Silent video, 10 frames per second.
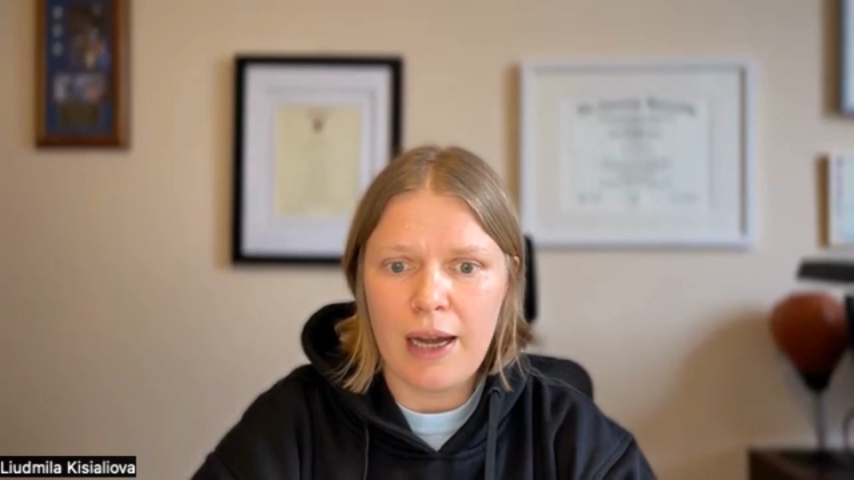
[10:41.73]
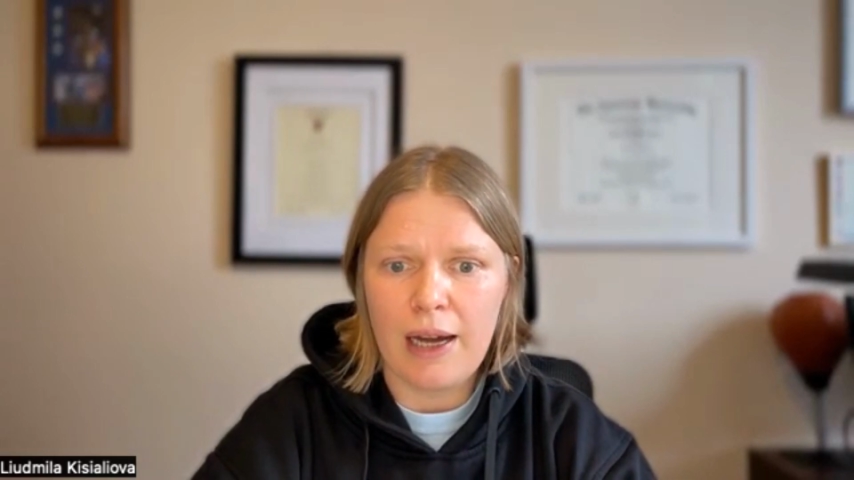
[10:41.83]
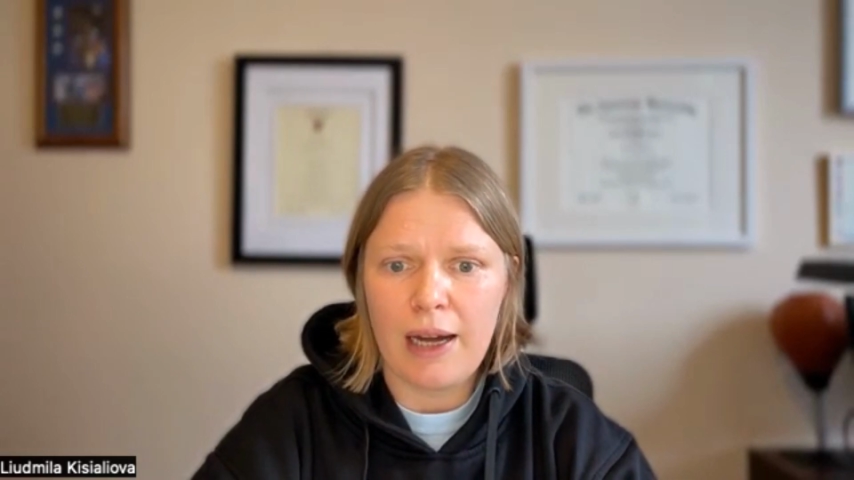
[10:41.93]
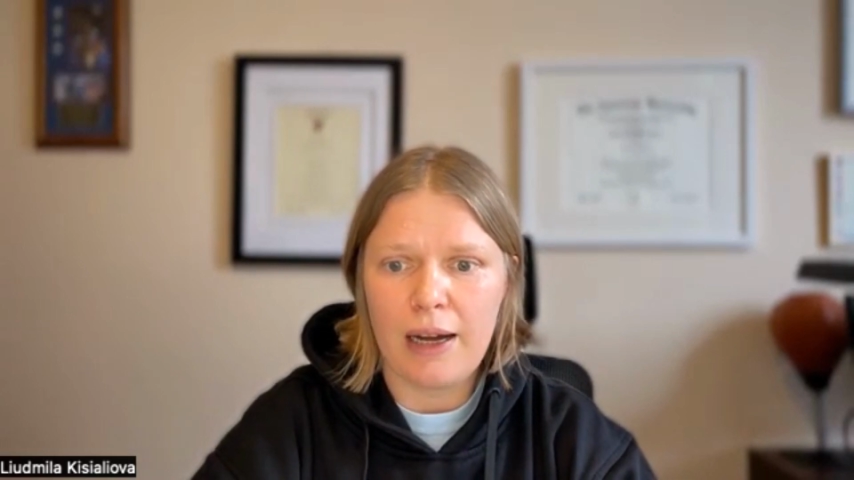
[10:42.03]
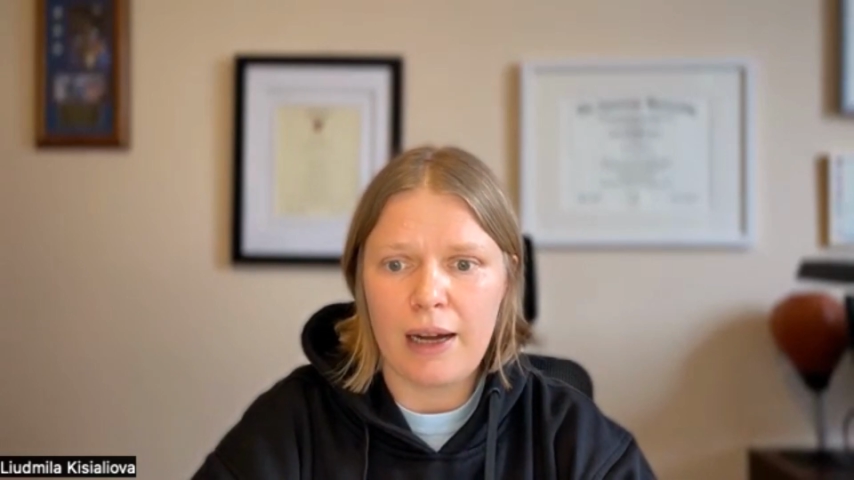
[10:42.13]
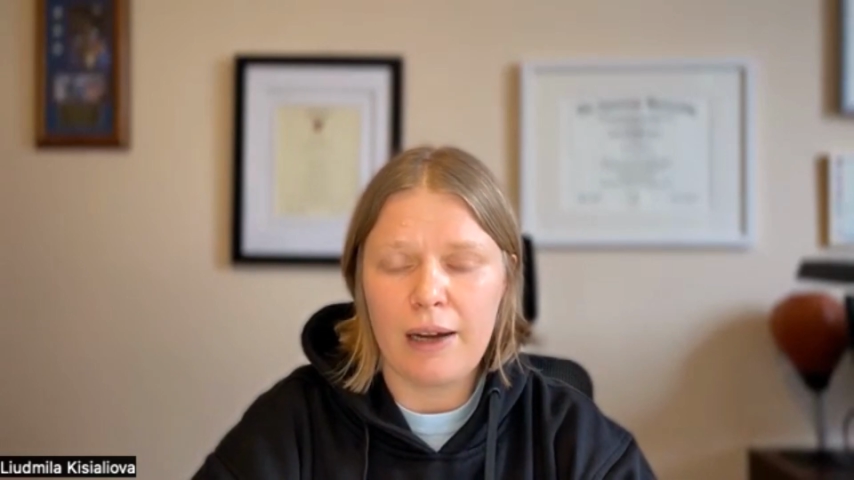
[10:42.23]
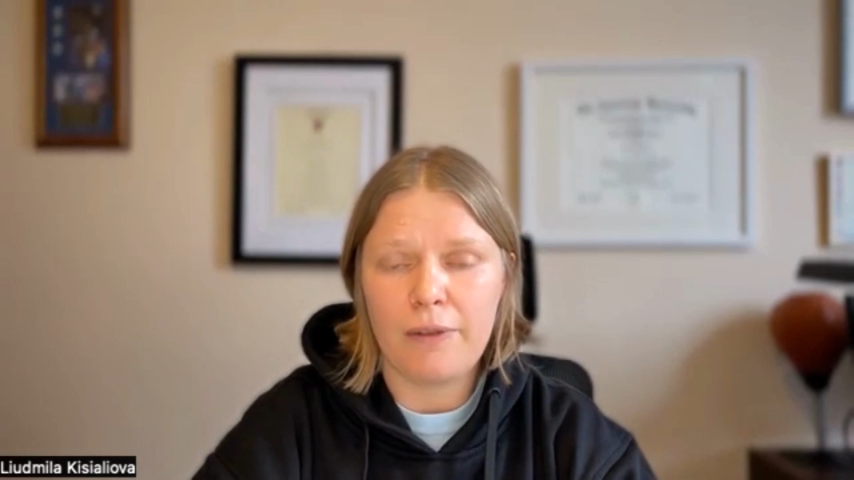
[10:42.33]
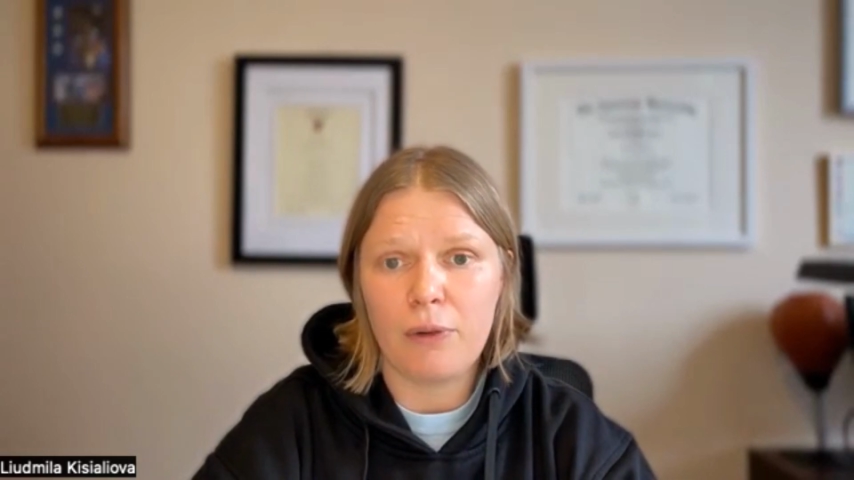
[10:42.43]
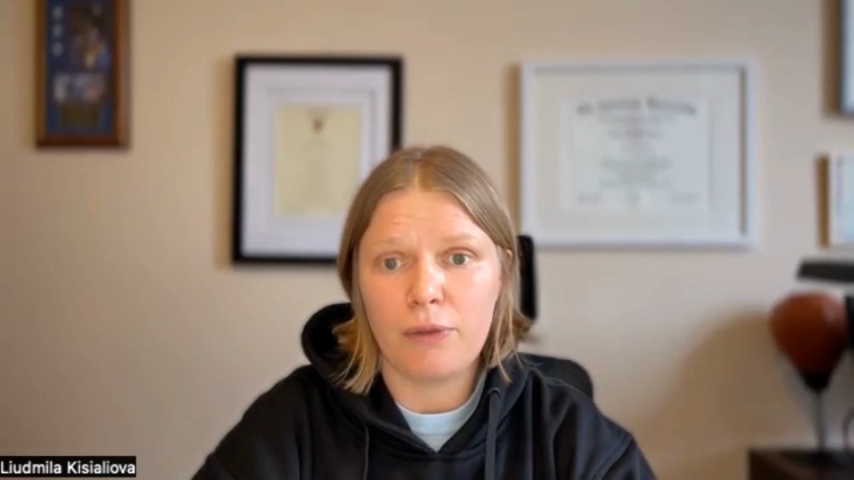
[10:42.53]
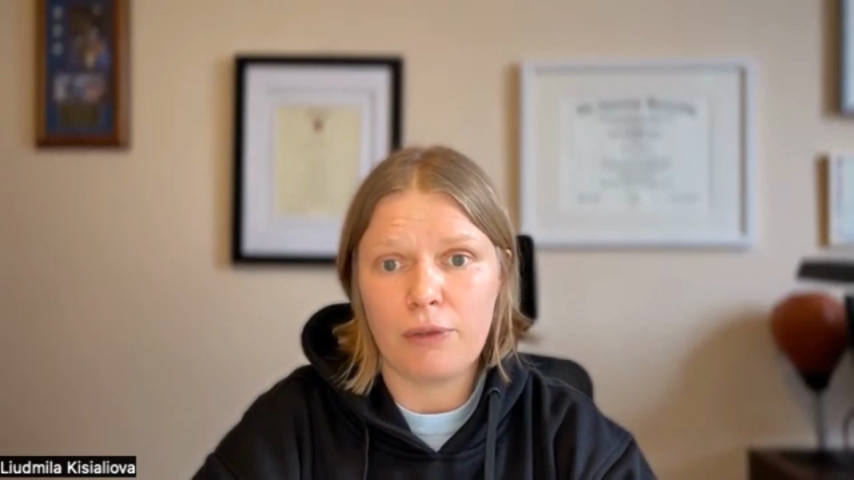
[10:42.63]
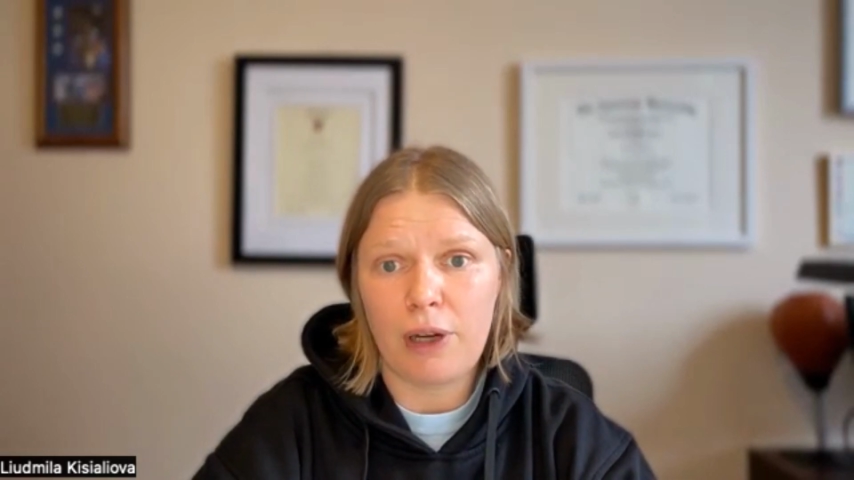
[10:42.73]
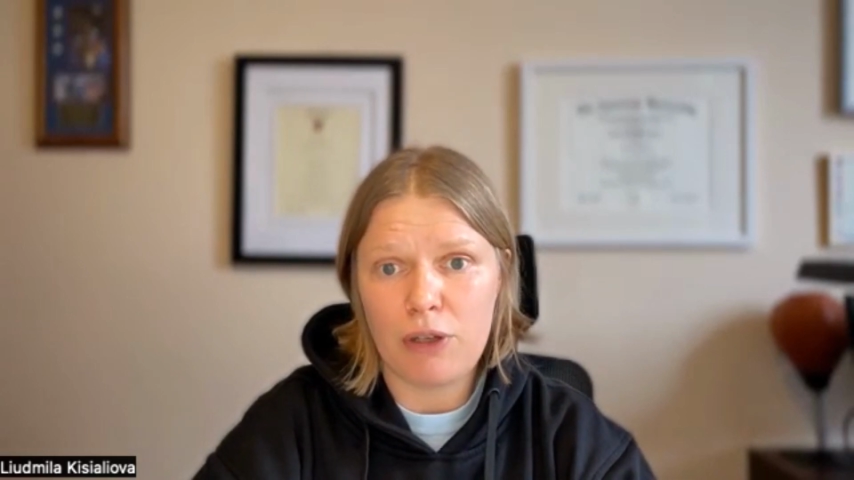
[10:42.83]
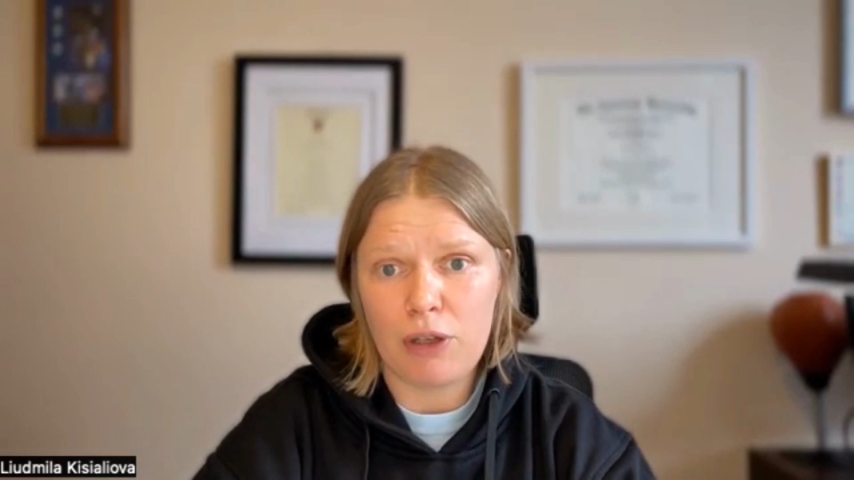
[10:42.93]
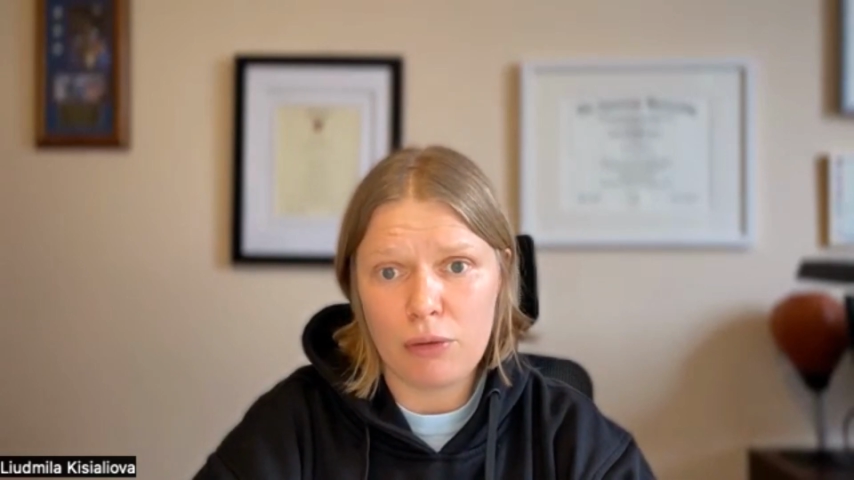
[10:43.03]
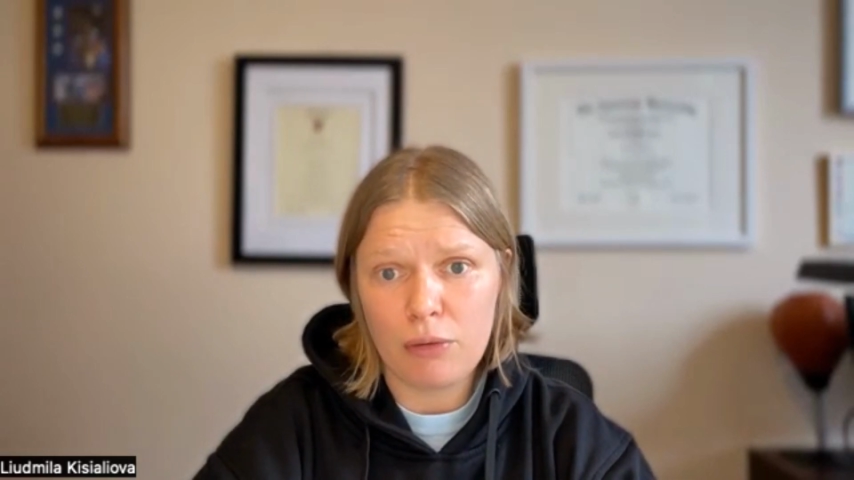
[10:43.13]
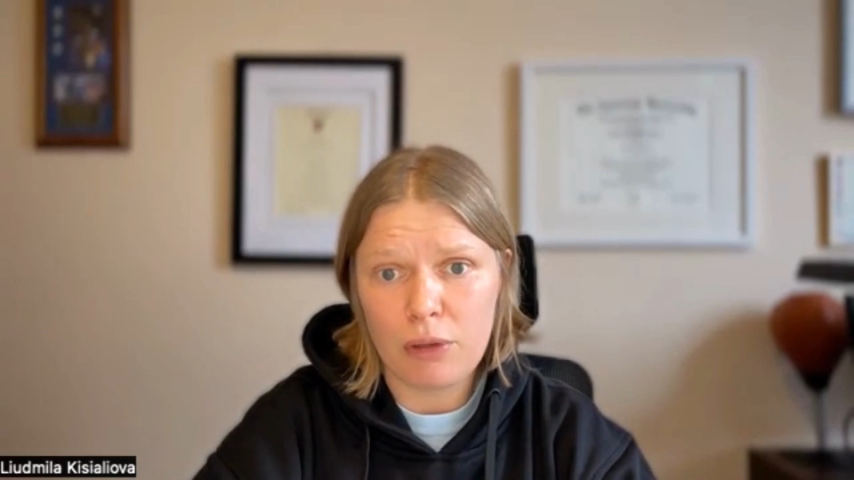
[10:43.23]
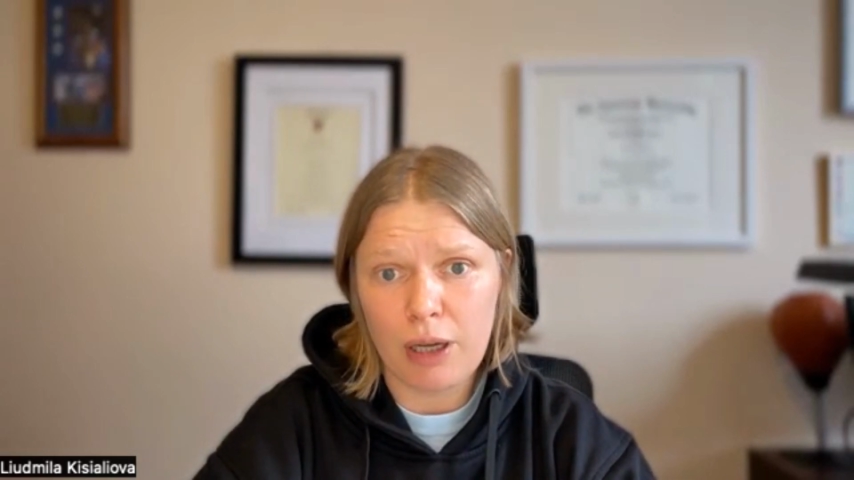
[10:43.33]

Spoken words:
of revenue,